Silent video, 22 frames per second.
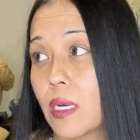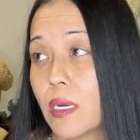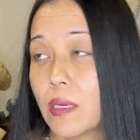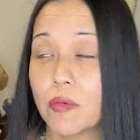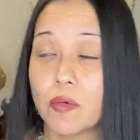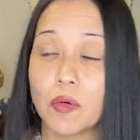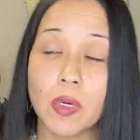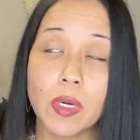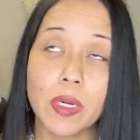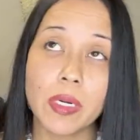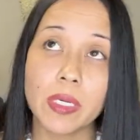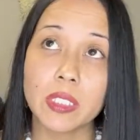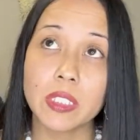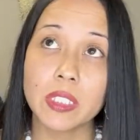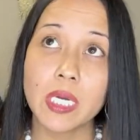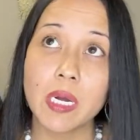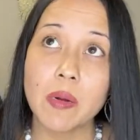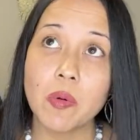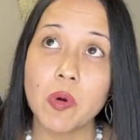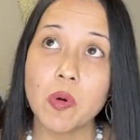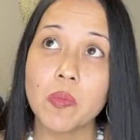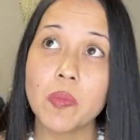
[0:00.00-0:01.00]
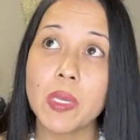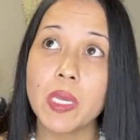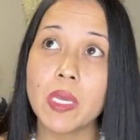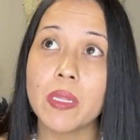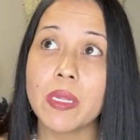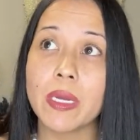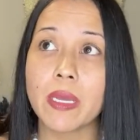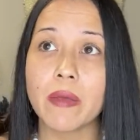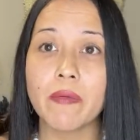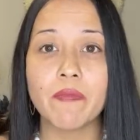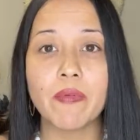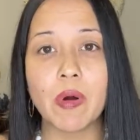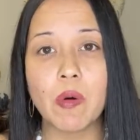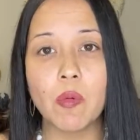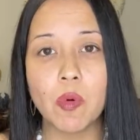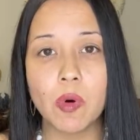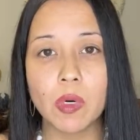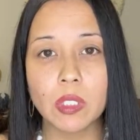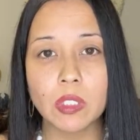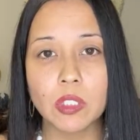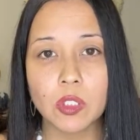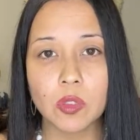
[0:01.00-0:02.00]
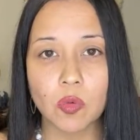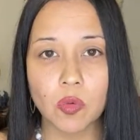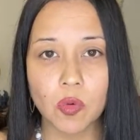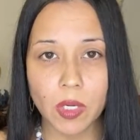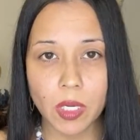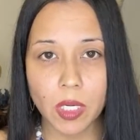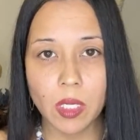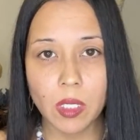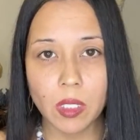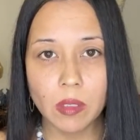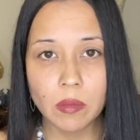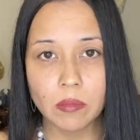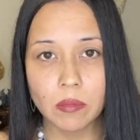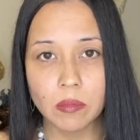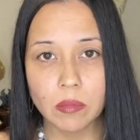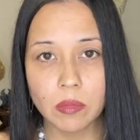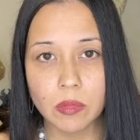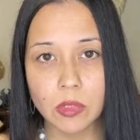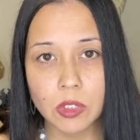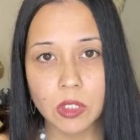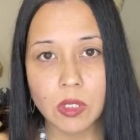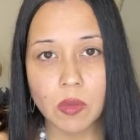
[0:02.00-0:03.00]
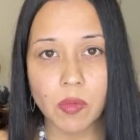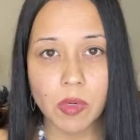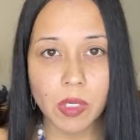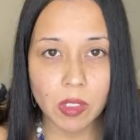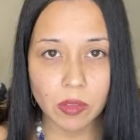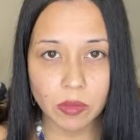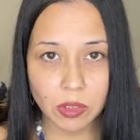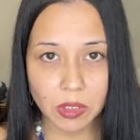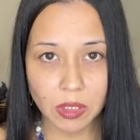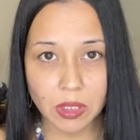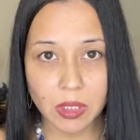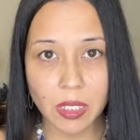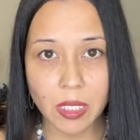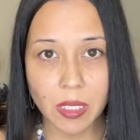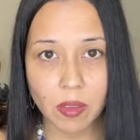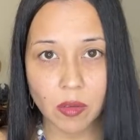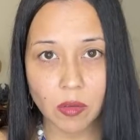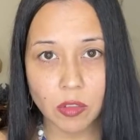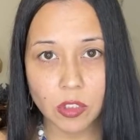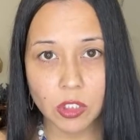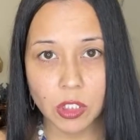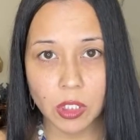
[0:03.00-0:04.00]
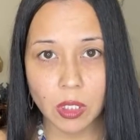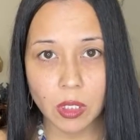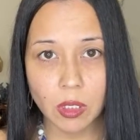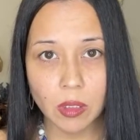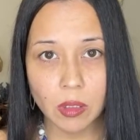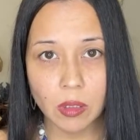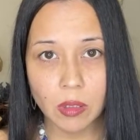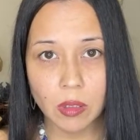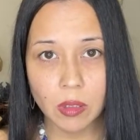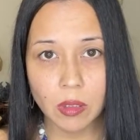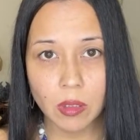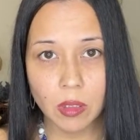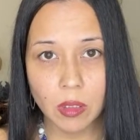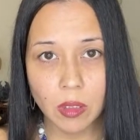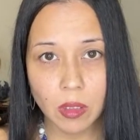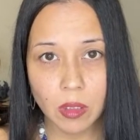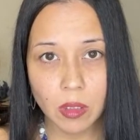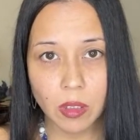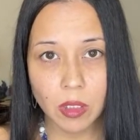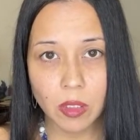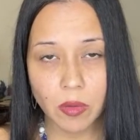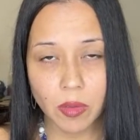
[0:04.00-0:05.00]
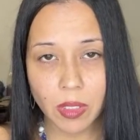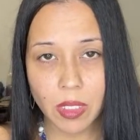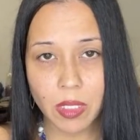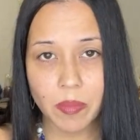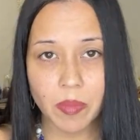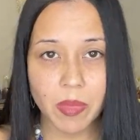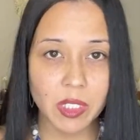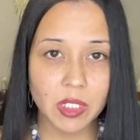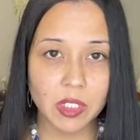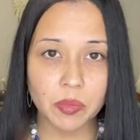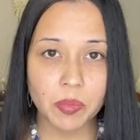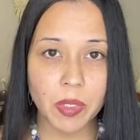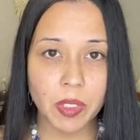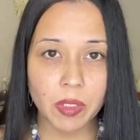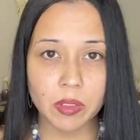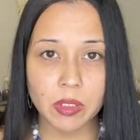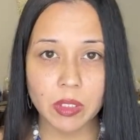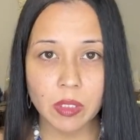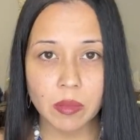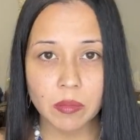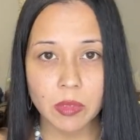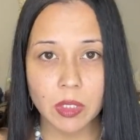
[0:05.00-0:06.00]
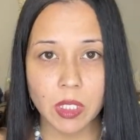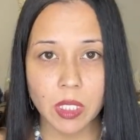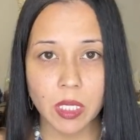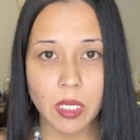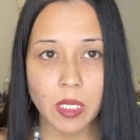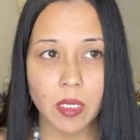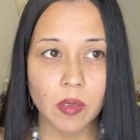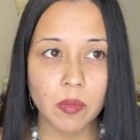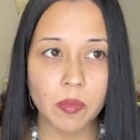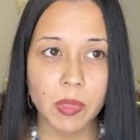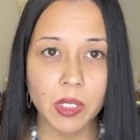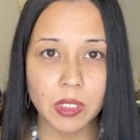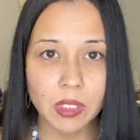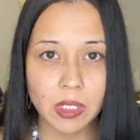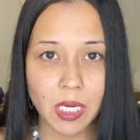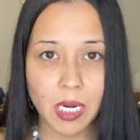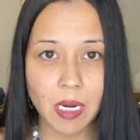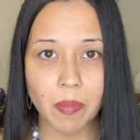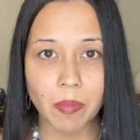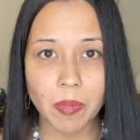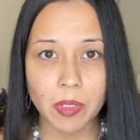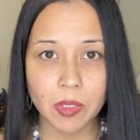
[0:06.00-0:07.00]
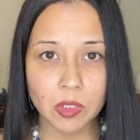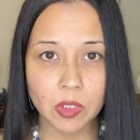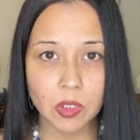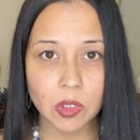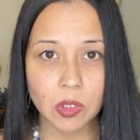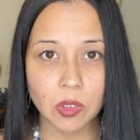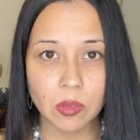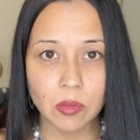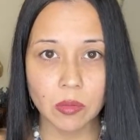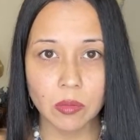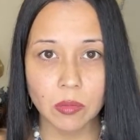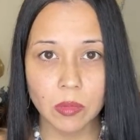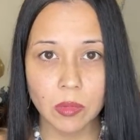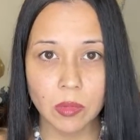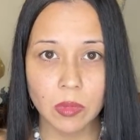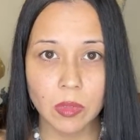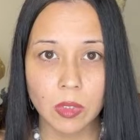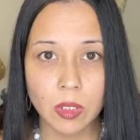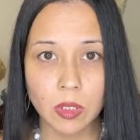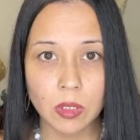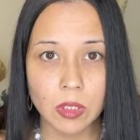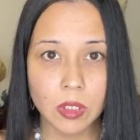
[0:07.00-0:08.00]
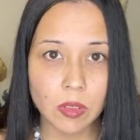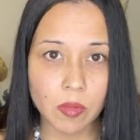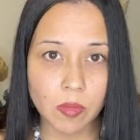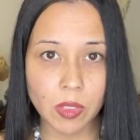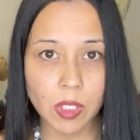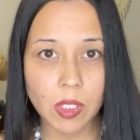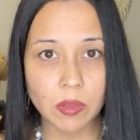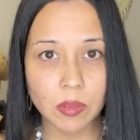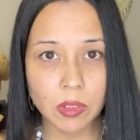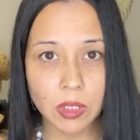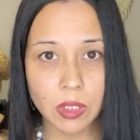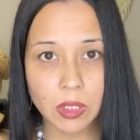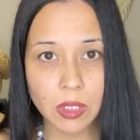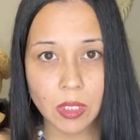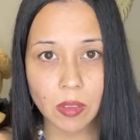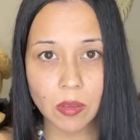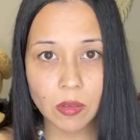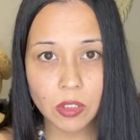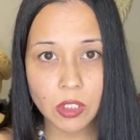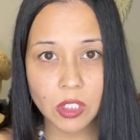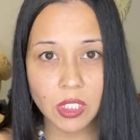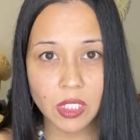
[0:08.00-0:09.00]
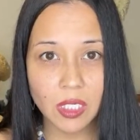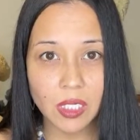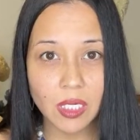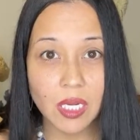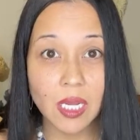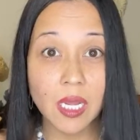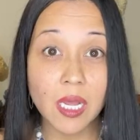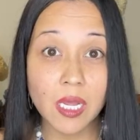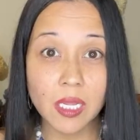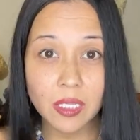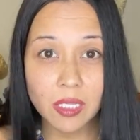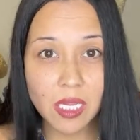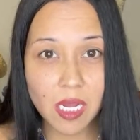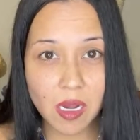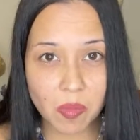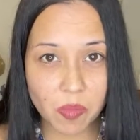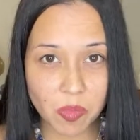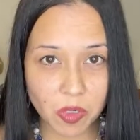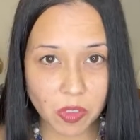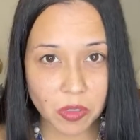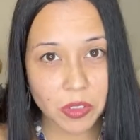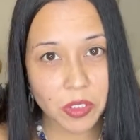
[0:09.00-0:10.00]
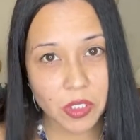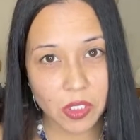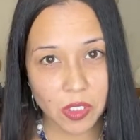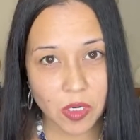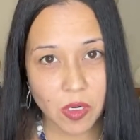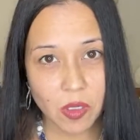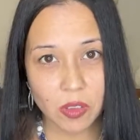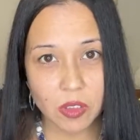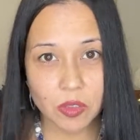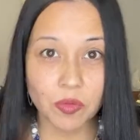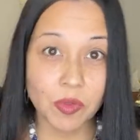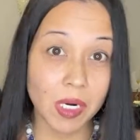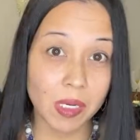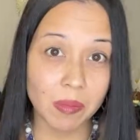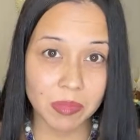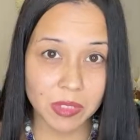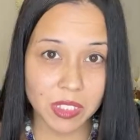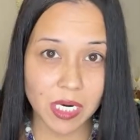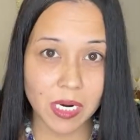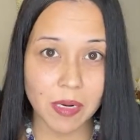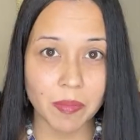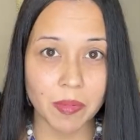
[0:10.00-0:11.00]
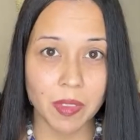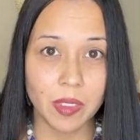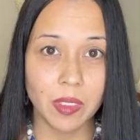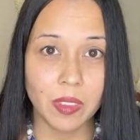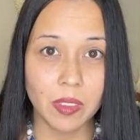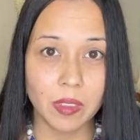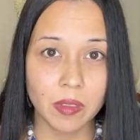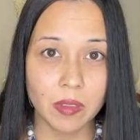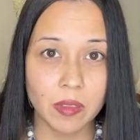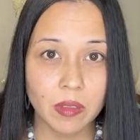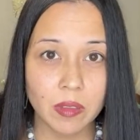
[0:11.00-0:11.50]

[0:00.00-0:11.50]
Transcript: well, an example would be like if I wanted to read someone else's energy, knowing that my spirit team's going to help me tap into someone else's energy, that person knows when I'm tapping in.